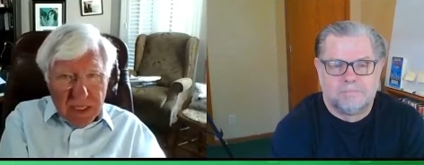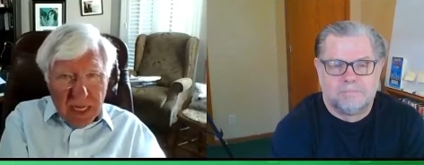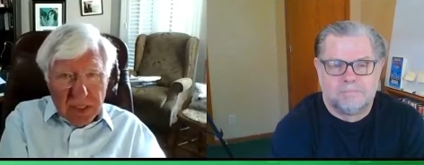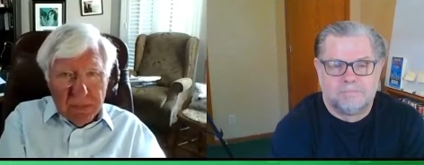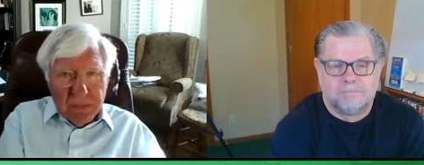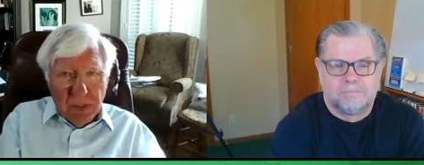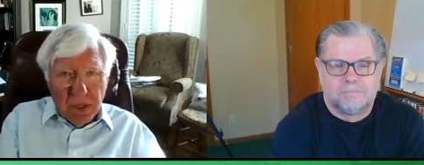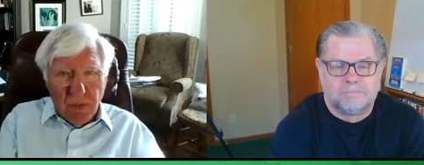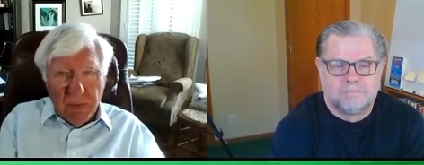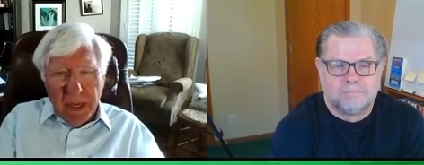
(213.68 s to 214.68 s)
Speaker 1: an
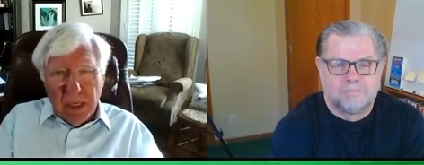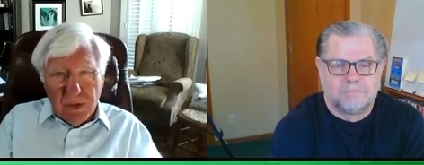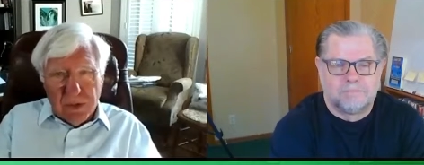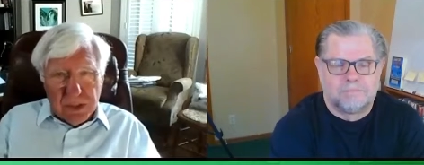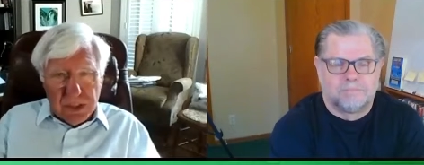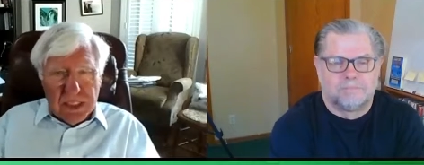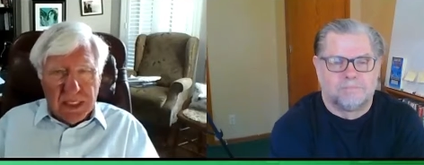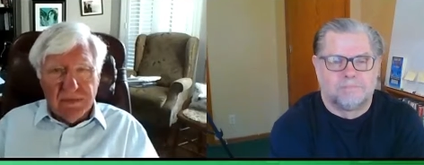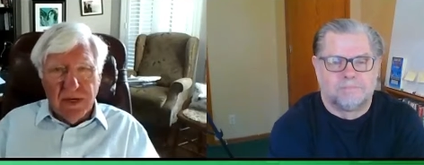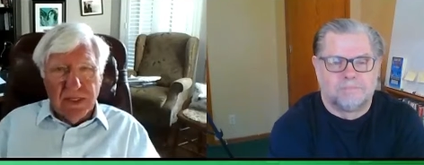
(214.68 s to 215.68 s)
entrepreneur will make you
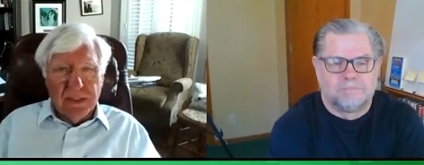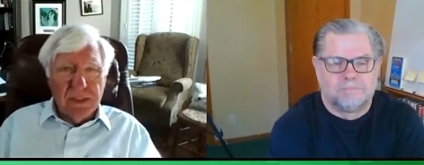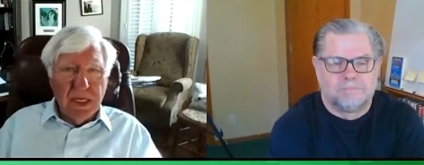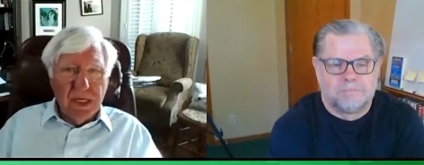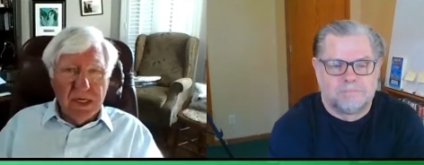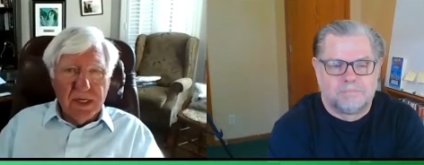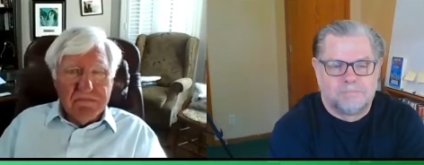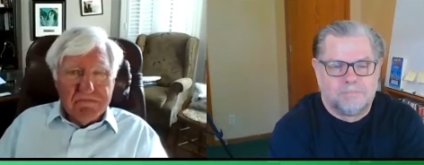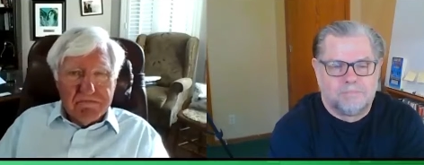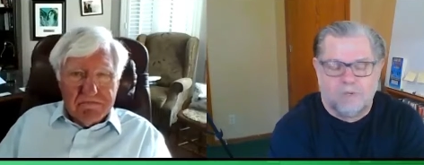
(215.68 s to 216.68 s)
successful as a senator.
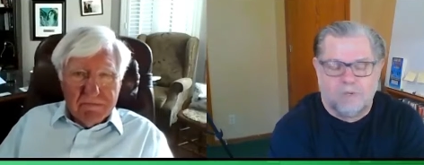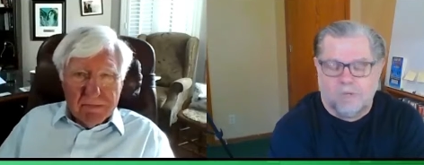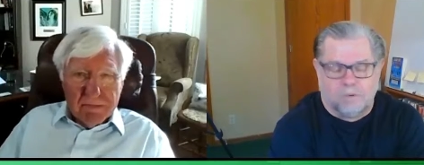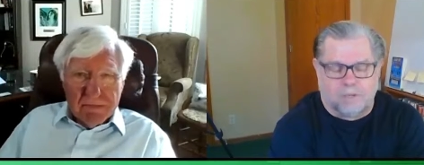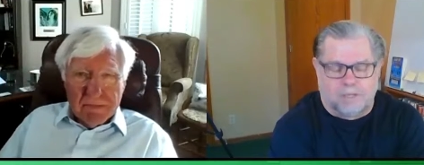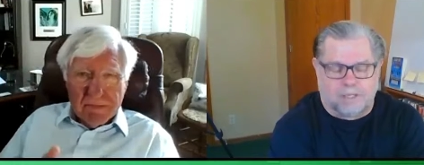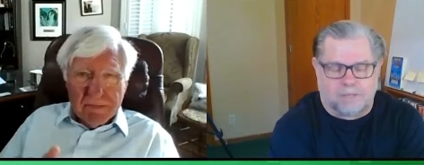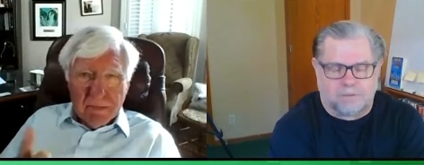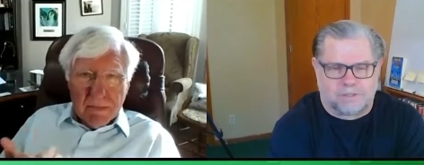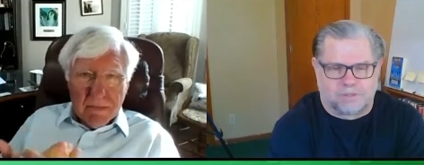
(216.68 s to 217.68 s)
Speaker 2: Well, I
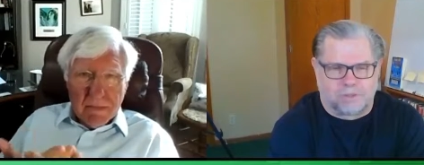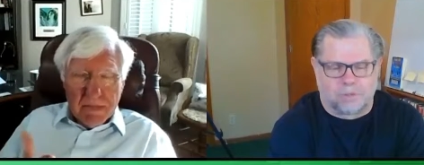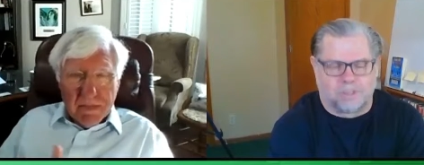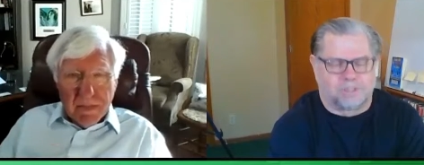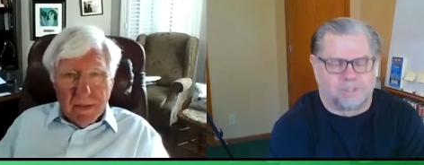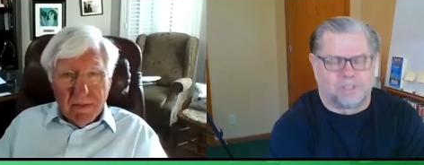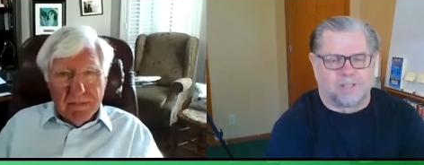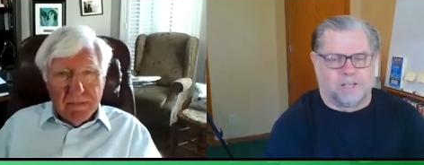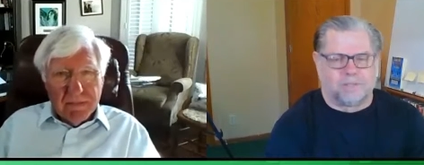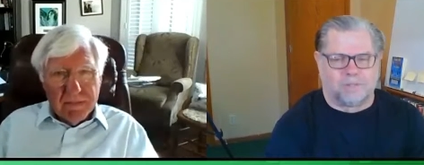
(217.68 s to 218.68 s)
could totally see
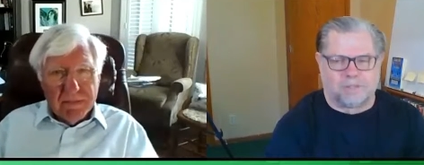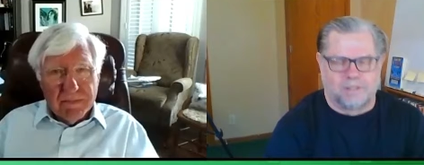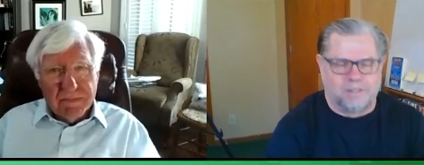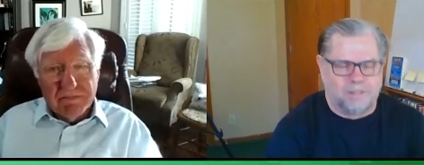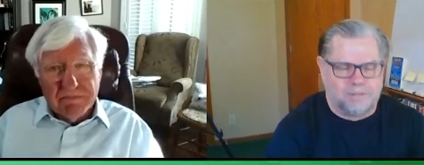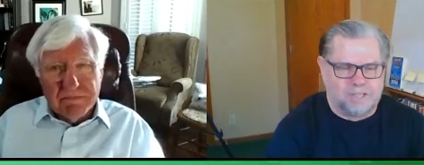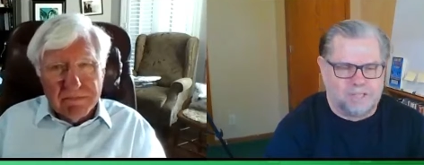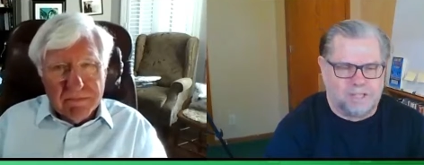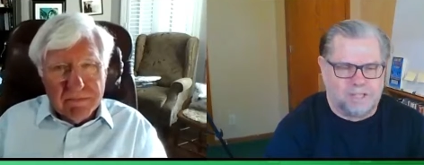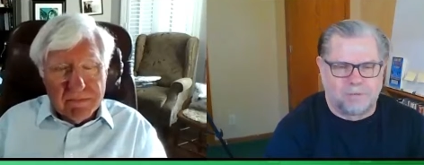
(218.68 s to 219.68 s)
that with uh, I
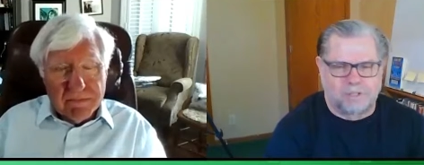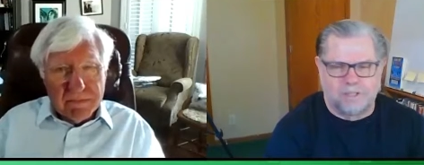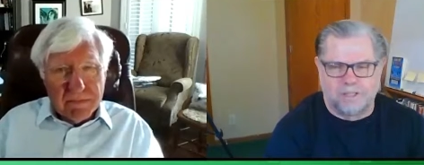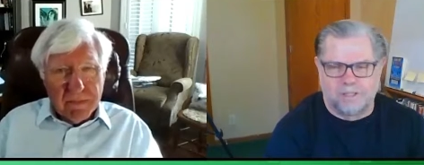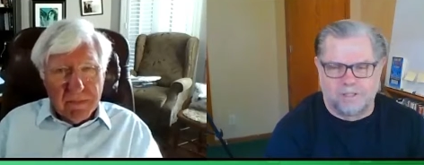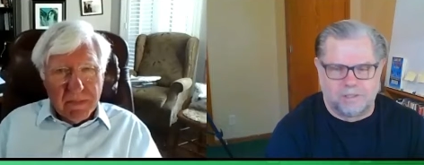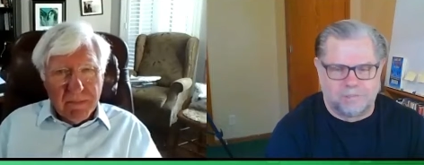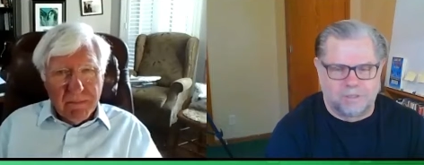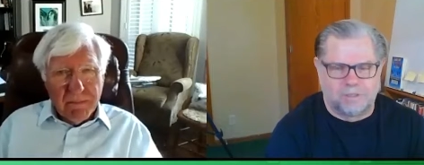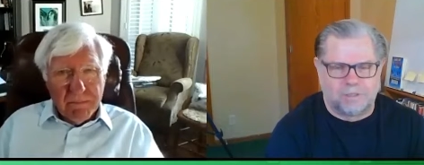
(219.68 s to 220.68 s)
mean networking and
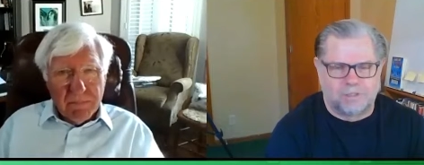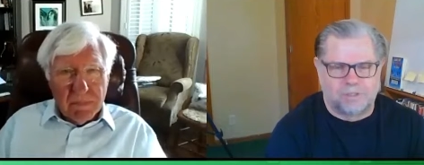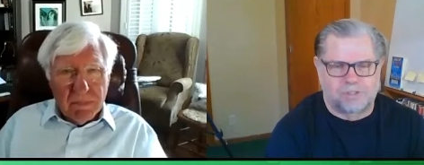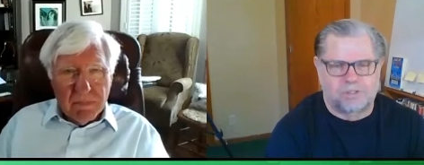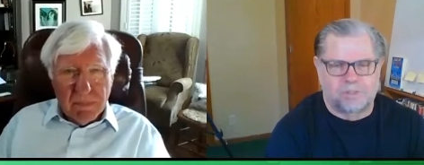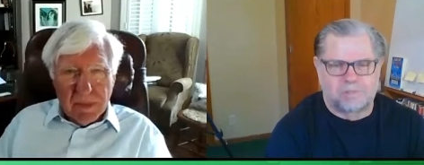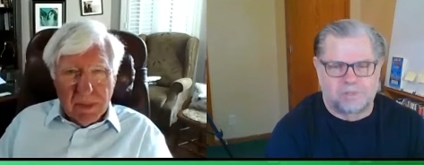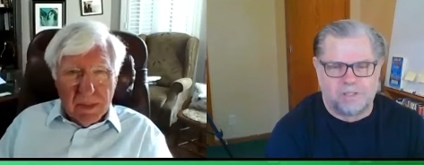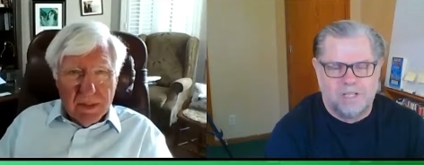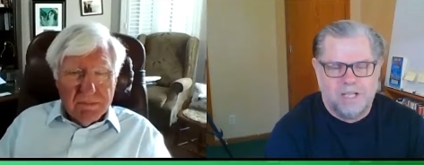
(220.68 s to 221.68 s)
the building
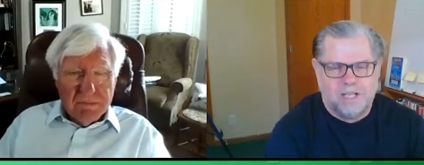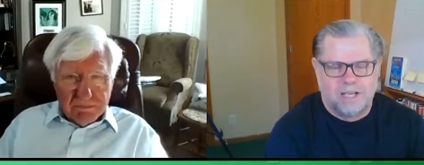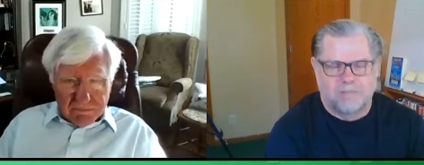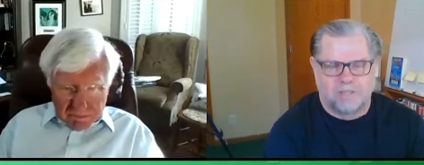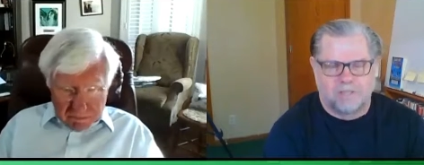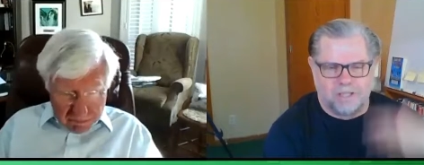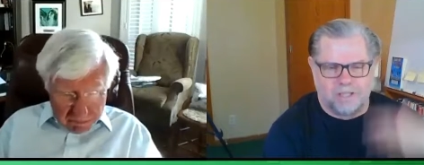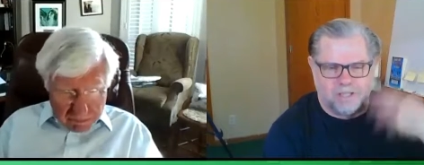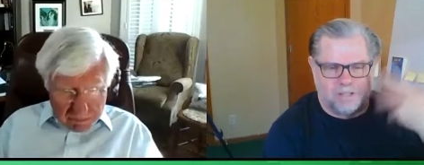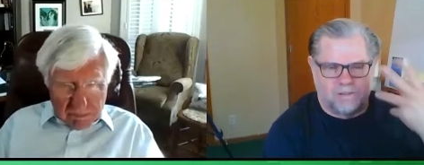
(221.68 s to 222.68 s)
relationships and having
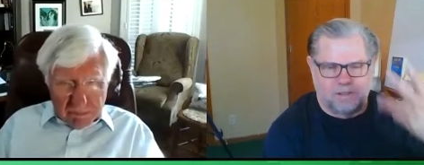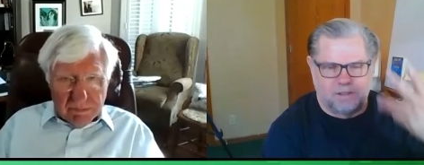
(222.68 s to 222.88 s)
uh, the